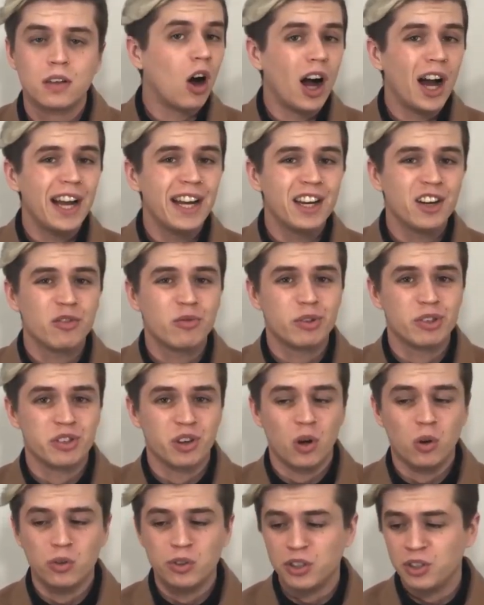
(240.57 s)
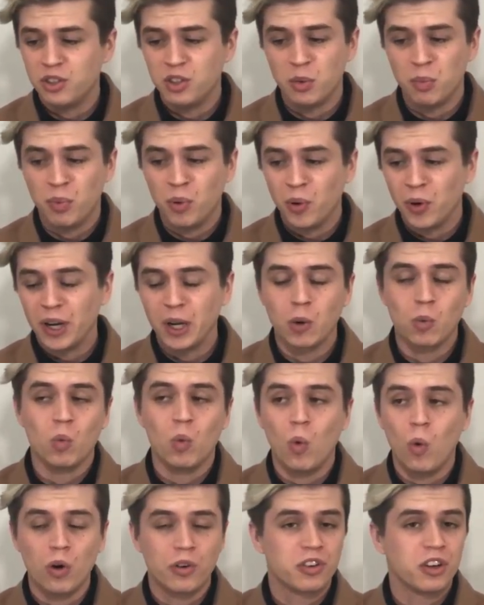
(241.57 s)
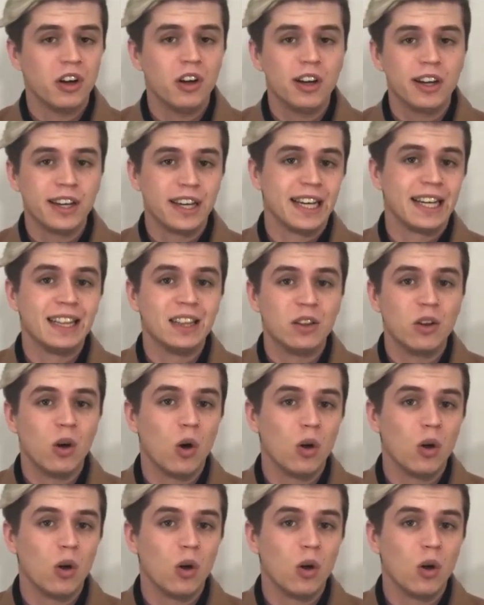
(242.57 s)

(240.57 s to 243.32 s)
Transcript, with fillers: I had resulted to putting water in